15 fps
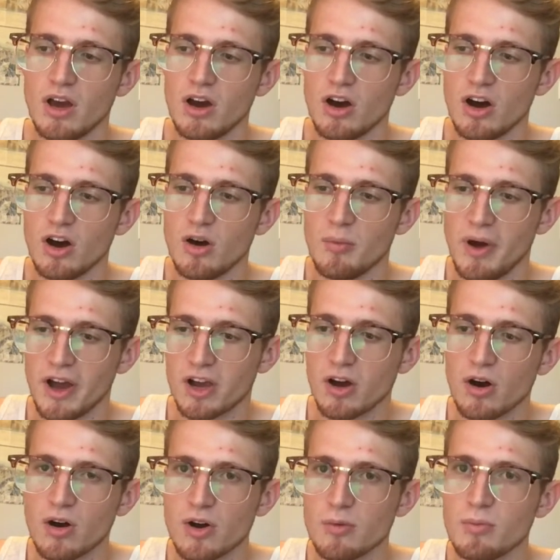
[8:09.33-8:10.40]
Um, I
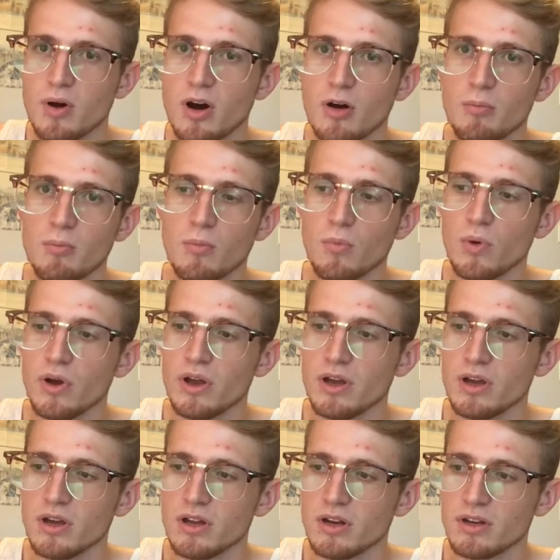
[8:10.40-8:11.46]
called him up
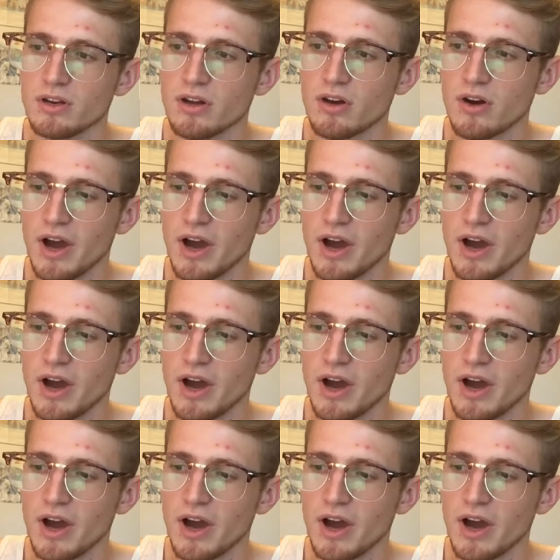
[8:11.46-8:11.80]
when, you know,